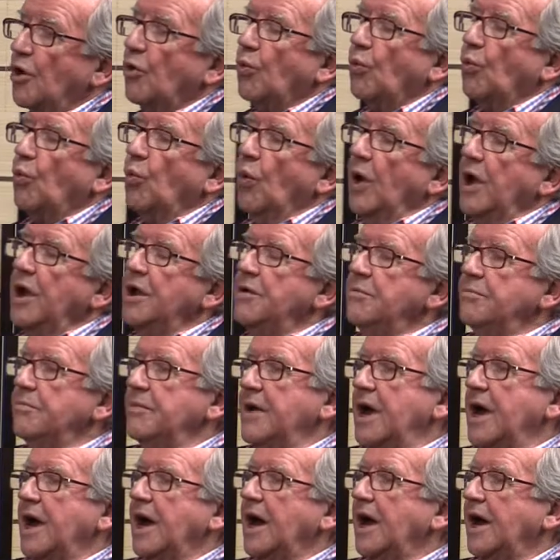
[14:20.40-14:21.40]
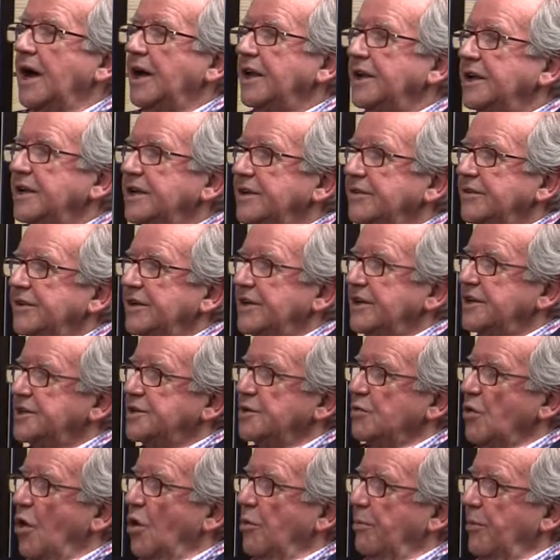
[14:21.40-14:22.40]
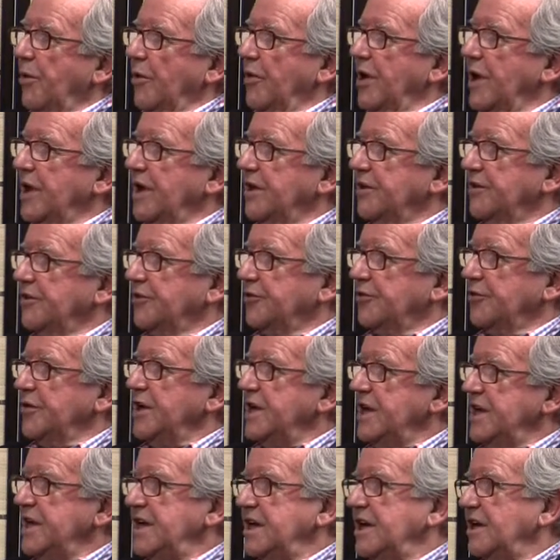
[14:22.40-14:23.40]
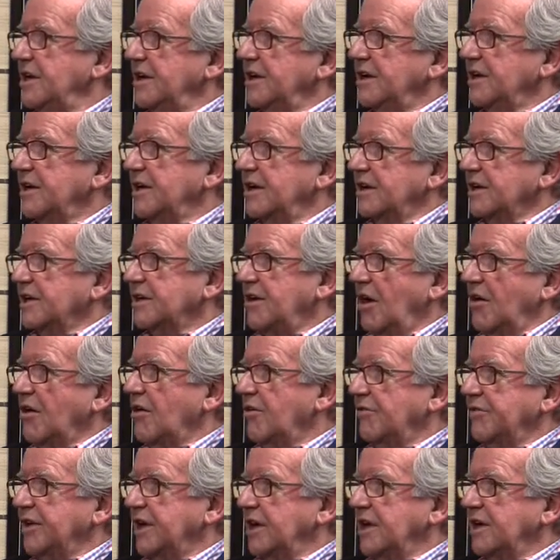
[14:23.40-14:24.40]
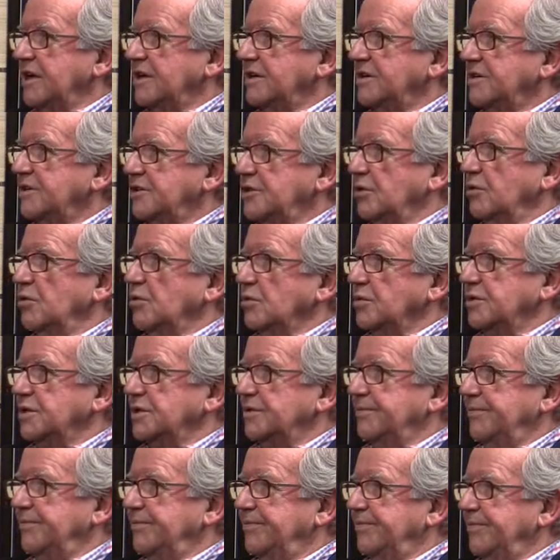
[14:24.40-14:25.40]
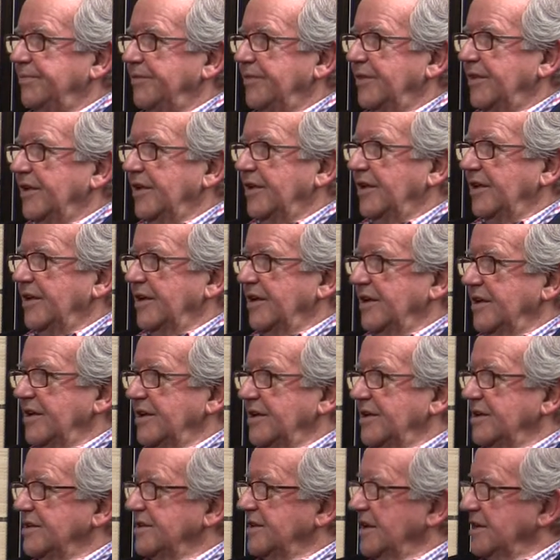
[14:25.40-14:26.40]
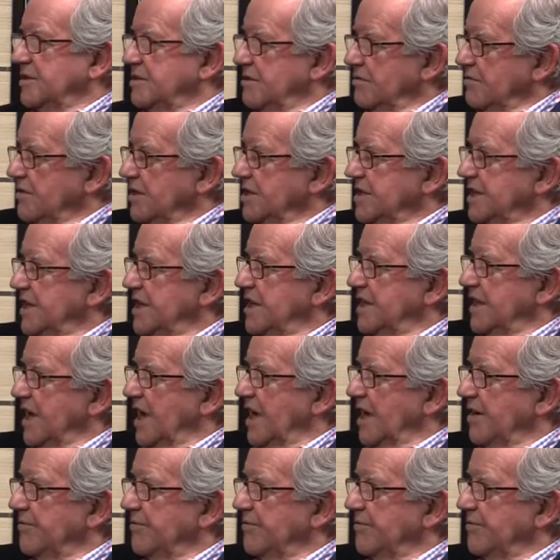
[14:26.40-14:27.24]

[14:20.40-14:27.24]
one man to operate three carving tools, as you can see there.